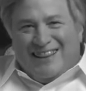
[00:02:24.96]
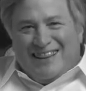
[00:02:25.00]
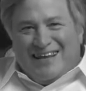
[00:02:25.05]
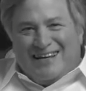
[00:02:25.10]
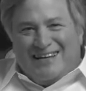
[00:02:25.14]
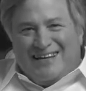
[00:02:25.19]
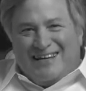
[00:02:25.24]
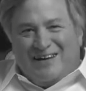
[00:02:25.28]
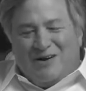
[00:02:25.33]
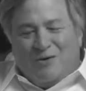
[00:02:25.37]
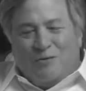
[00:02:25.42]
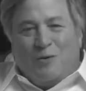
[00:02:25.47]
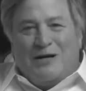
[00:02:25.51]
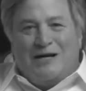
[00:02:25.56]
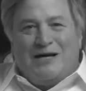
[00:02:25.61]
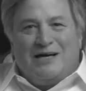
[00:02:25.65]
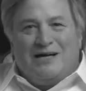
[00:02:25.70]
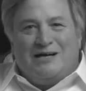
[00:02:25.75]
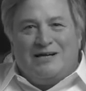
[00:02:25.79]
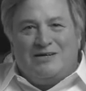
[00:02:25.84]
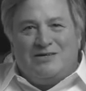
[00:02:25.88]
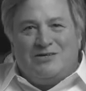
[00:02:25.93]
that, you know, what
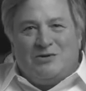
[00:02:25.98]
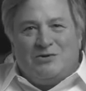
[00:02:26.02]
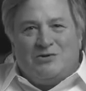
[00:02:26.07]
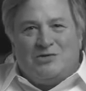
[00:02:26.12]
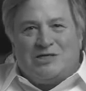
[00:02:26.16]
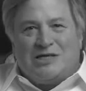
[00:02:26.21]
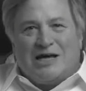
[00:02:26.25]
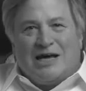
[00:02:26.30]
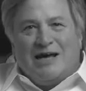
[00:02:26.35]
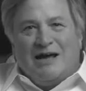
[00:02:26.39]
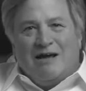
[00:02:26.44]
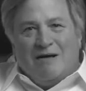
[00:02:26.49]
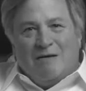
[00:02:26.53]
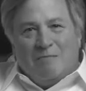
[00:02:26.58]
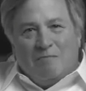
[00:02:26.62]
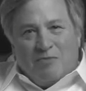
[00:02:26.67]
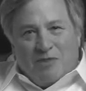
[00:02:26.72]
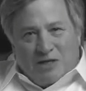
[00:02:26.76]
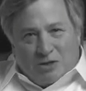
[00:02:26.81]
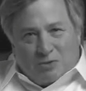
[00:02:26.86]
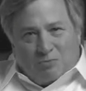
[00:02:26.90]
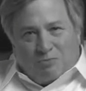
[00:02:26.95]
are you going to do? Say,
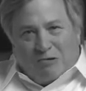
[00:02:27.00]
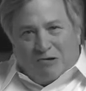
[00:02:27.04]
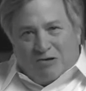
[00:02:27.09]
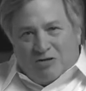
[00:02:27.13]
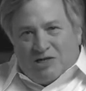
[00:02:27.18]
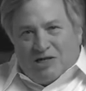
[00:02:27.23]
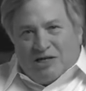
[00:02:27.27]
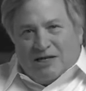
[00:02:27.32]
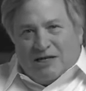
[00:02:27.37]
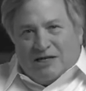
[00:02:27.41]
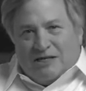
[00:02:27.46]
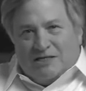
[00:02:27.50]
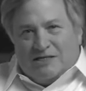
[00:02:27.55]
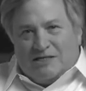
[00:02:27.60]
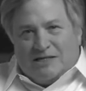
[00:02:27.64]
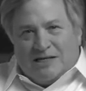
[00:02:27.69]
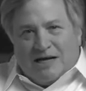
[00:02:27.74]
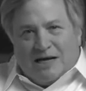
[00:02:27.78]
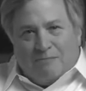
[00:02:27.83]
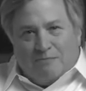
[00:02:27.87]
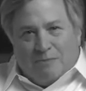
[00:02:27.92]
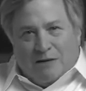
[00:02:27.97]
this person can
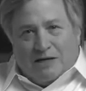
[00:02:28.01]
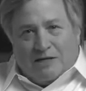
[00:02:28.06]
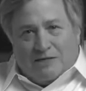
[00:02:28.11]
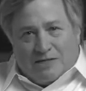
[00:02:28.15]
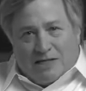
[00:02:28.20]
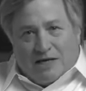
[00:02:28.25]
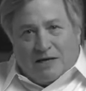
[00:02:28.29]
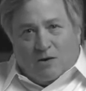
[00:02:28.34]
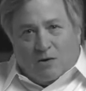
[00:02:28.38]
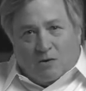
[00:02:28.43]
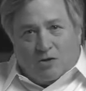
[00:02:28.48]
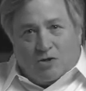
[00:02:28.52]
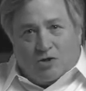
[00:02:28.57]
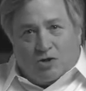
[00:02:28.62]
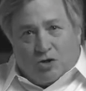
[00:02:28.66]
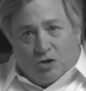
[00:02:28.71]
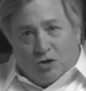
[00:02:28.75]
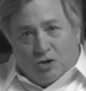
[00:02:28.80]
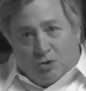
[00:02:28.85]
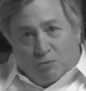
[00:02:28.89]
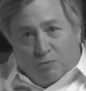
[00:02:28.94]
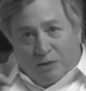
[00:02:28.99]
stay because they go to
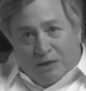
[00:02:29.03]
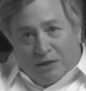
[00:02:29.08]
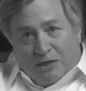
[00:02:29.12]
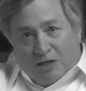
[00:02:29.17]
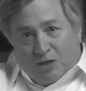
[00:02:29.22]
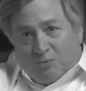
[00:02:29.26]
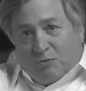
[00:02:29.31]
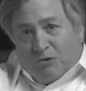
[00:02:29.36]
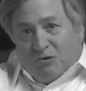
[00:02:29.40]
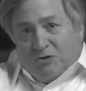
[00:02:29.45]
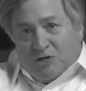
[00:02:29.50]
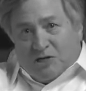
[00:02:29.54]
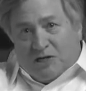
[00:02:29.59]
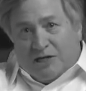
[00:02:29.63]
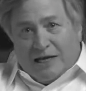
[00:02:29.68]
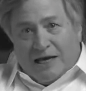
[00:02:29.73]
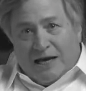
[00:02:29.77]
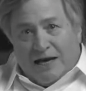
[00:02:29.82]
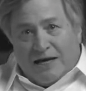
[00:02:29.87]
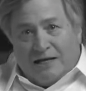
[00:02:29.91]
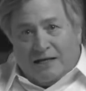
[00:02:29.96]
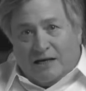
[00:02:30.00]
church, but this
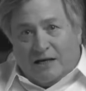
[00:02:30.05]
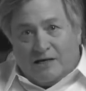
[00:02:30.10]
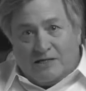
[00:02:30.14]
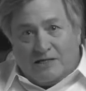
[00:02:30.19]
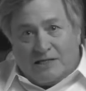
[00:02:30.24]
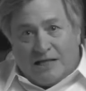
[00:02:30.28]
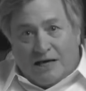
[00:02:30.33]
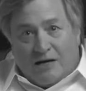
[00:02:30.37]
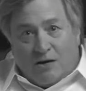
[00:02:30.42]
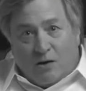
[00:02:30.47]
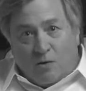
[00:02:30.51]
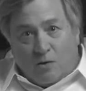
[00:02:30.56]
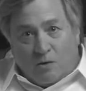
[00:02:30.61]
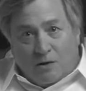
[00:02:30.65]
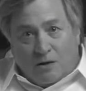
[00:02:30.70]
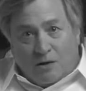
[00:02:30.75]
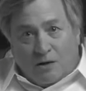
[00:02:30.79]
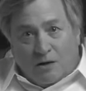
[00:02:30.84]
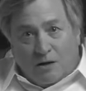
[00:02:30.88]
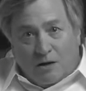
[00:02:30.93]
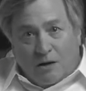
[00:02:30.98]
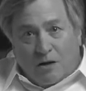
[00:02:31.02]
person can't because they
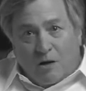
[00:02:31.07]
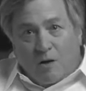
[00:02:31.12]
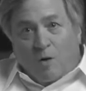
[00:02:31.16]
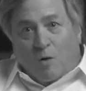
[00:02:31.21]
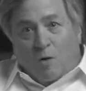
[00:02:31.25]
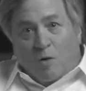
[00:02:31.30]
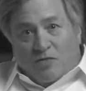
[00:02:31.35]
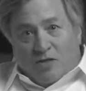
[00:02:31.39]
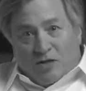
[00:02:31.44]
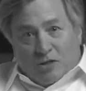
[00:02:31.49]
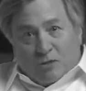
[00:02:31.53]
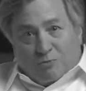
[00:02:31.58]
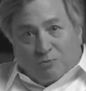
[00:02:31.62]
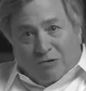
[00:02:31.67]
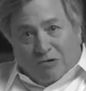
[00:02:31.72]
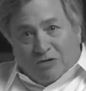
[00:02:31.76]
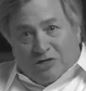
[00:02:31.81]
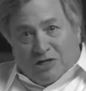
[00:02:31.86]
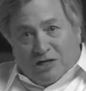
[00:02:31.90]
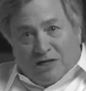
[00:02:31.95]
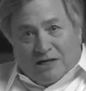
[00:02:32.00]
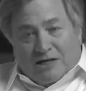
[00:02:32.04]
don't? Or this
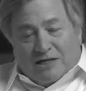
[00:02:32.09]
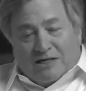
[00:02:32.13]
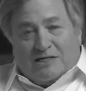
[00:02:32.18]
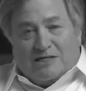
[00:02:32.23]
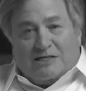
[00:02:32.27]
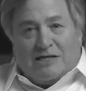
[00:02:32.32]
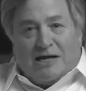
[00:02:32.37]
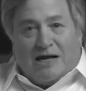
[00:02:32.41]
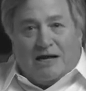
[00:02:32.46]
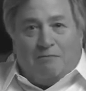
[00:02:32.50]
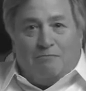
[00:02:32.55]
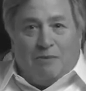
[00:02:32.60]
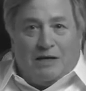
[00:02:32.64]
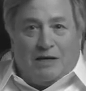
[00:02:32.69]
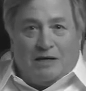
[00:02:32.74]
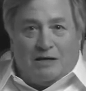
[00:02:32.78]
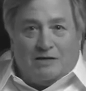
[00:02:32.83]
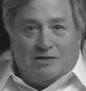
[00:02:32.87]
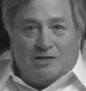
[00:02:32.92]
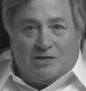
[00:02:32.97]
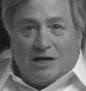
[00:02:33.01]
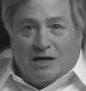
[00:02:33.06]
person can stay
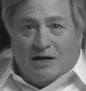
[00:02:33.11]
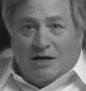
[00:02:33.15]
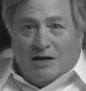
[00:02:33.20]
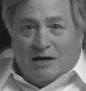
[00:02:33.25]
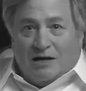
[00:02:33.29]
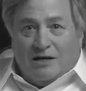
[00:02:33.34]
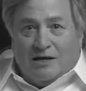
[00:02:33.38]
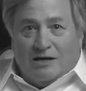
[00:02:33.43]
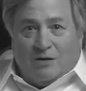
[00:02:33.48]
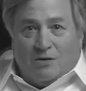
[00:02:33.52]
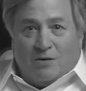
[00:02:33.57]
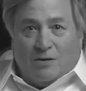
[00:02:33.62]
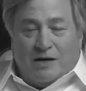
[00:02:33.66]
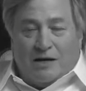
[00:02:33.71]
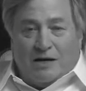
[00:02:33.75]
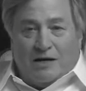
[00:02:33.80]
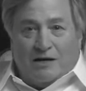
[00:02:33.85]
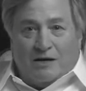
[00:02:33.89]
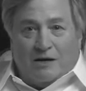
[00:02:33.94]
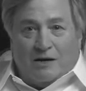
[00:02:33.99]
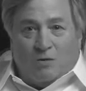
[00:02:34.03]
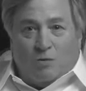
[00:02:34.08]
because, you know,
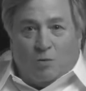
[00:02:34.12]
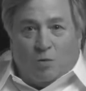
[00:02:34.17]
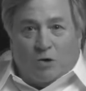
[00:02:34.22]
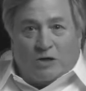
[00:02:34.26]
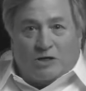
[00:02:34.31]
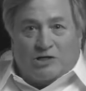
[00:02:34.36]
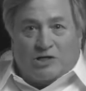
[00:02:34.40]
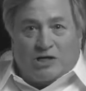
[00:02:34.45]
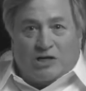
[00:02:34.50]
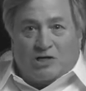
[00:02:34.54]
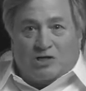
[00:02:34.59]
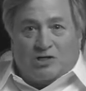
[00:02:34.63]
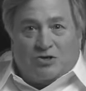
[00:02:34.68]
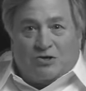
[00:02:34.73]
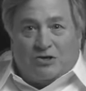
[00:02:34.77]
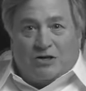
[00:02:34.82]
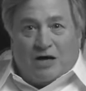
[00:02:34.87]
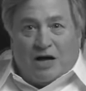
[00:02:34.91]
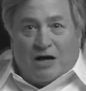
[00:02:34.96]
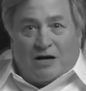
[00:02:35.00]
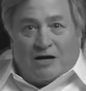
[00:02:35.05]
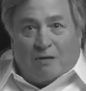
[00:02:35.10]
he works in a
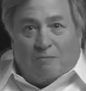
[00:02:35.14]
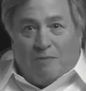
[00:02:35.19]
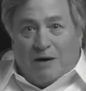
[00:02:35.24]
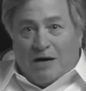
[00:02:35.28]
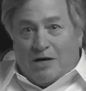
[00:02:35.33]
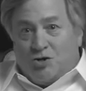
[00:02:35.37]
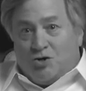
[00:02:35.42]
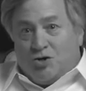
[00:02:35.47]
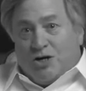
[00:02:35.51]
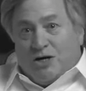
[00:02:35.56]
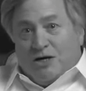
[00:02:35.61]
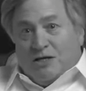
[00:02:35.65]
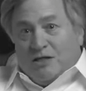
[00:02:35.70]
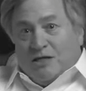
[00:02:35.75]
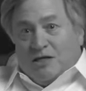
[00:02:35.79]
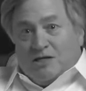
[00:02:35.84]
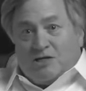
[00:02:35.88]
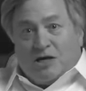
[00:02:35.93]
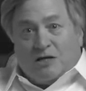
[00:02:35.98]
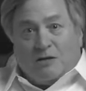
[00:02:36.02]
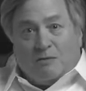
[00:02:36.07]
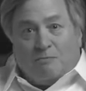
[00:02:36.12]
certain occupation
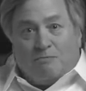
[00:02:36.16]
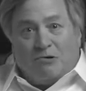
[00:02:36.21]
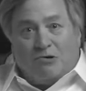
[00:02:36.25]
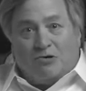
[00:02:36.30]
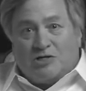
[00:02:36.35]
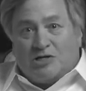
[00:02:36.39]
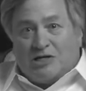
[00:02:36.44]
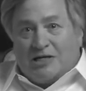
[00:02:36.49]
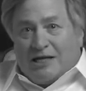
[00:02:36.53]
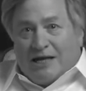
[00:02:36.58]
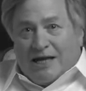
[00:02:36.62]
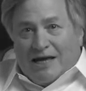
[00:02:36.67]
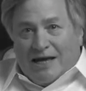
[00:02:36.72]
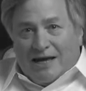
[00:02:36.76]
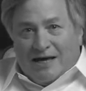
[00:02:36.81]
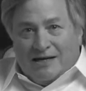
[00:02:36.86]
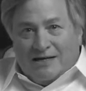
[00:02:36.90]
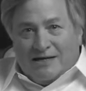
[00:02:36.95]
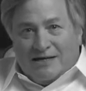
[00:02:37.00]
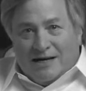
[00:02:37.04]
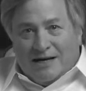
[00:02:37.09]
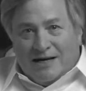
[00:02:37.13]
and this other person
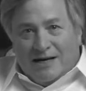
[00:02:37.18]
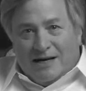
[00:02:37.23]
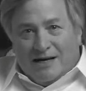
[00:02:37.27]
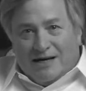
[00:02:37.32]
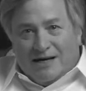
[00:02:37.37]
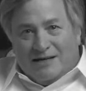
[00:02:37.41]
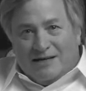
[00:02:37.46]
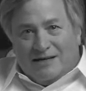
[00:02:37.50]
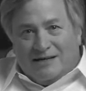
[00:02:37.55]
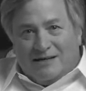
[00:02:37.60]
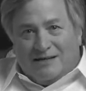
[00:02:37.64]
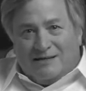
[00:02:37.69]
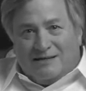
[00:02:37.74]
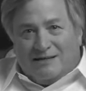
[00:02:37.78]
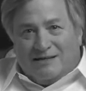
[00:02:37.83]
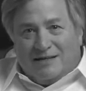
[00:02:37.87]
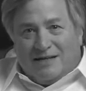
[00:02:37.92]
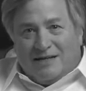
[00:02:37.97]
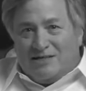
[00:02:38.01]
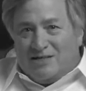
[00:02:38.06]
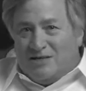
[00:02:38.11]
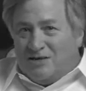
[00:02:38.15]
can't?
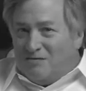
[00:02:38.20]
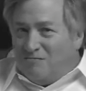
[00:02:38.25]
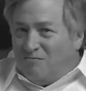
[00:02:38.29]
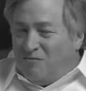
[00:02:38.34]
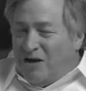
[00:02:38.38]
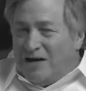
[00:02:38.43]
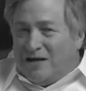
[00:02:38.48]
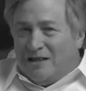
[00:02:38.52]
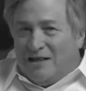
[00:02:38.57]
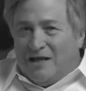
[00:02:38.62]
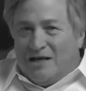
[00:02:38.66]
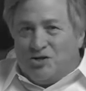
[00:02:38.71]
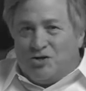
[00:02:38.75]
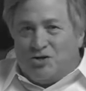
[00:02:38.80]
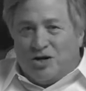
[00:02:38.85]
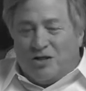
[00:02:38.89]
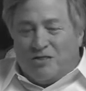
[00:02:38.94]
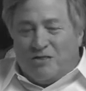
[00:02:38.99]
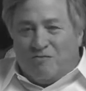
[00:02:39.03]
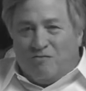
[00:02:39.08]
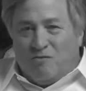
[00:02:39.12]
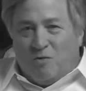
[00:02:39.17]
That's a
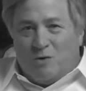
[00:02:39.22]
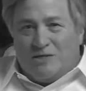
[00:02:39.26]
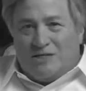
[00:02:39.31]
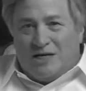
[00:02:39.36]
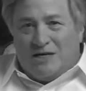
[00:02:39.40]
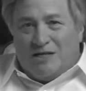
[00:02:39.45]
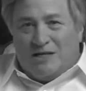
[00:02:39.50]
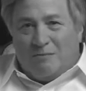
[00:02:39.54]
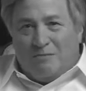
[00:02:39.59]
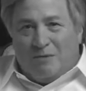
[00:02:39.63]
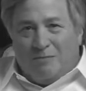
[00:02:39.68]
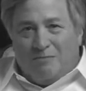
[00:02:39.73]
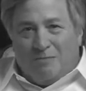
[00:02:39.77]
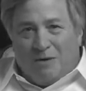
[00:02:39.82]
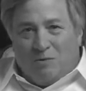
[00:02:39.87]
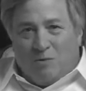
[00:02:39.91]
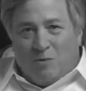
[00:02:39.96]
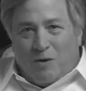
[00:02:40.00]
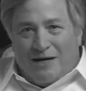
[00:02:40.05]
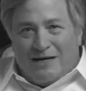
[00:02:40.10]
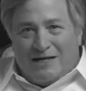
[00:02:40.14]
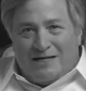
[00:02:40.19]
violation of the 14th
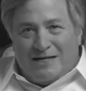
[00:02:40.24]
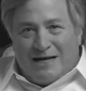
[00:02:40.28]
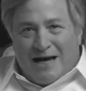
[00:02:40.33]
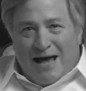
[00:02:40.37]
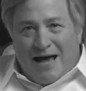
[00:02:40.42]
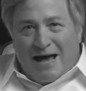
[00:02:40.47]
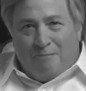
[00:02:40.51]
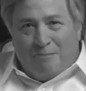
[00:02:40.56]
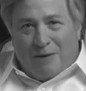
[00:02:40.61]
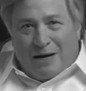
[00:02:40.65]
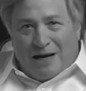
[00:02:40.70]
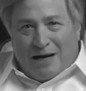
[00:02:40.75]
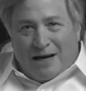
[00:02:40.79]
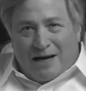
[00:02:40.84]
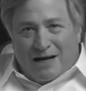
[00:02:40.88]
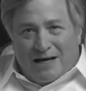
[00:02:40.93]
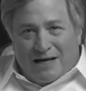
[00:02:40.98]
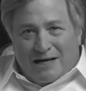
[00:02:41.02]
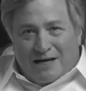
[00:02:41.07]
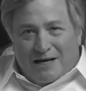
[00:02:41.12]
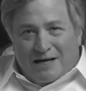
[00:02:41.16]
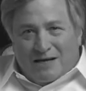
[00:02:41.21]
Amendment waiting to happen.
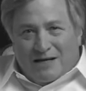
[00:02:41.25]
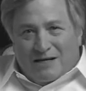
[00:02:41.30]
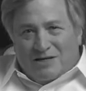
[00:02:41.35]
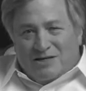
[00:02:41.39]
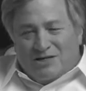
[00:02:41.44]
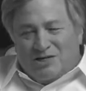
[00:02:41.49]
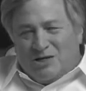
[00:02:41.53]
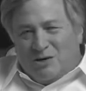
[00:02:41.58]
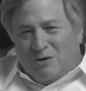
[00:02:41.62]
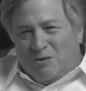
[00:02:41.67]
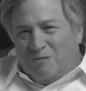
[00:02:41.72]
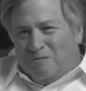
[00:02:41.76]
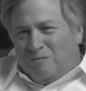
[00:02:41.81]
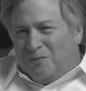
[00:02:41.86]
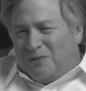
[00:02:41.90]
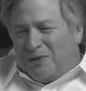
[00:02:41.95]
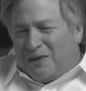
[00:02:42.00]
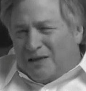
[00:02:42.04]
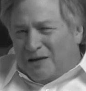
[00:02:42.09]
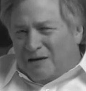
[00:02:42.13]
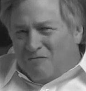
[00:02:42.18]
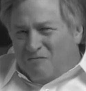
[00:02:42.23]
So,
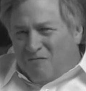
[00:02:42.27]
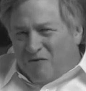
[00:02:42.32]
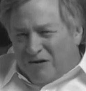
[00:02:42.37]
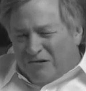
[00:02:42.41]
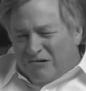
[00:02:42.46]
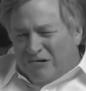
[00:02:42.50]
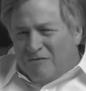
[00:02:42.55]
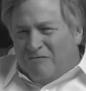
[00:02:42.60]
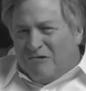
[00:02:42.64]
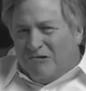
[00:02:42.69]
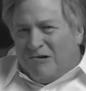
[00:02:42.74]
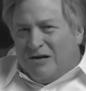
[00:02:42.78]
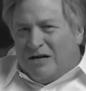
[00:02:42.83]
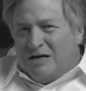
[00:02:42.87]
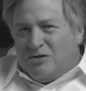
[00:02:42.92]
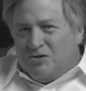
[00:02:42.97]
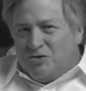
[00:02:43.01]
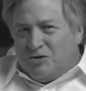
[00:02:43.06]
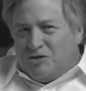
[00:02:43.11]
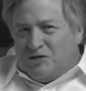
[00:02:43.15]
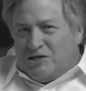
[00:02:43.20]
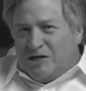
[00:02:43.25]
a very, very
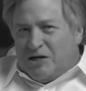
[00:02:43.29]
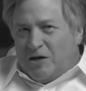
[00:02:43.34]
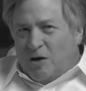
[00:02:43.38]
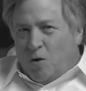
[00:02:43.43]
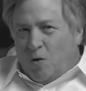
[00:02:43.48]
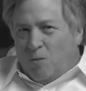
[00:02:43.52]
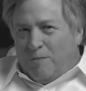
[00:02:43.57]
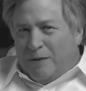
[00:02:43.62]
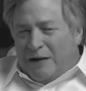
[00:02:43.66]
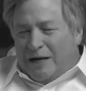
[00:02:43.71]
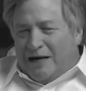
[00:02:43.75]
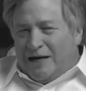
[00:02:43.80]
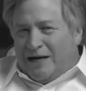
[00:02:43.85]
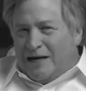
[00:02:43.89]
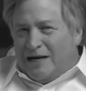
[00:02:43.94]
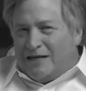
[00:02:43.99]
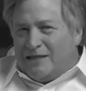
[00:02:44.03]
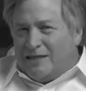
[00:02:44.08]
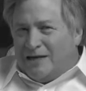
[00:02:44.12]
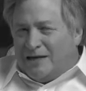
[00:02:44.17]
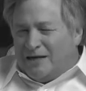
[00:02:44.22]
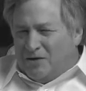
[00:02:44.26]
interesting opening,
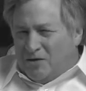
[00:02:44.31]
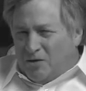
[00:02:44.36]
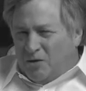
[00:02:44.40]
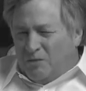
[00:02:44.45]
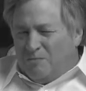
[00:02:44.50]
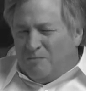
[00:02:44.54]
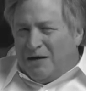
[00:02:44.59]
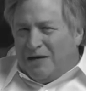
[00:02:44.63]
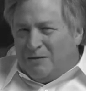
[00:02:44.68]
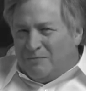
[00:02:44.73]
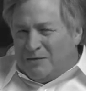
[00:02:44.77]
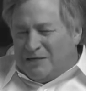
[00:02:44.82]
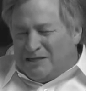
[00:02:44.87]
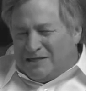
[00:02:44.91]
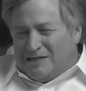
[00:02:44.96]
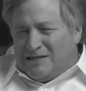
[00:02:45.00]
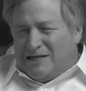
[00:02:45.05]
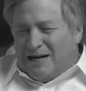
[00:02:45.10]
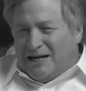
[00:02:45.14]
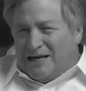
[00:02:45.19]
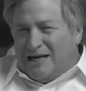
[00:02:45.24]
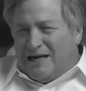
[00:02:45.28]
and I think Newt made a
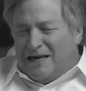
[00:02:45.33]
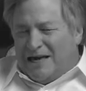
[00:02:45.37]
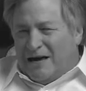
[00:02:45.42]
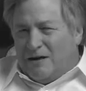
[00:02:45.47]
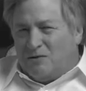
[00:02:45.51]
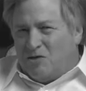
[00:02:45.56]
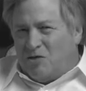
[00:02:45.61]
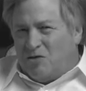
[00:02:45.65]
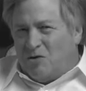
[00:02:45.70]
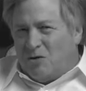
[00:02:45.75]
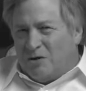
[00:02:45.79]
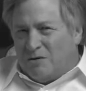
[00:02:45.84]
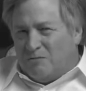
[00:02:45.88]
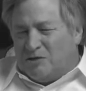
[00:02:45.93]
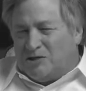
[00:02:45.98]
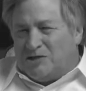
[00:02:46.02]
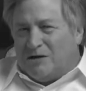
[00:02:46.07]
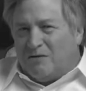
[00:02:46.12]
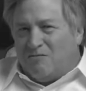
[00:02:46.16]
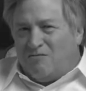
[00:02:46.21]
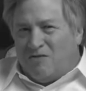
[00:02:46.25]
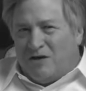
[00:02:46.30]
mistake. He outthought
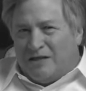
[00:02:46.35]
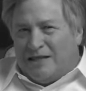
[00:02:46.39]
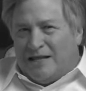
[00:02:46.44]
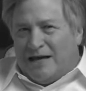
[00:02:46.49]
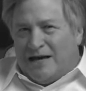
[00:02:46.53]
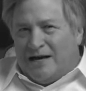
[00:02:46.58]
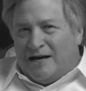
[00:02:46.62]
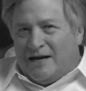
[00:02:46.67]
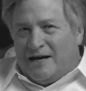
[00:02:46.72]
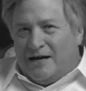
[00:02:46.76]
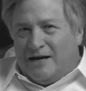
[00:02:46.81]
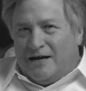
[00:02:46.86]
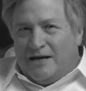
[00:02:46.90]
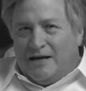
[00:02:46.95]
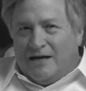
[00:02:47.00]
himself on that.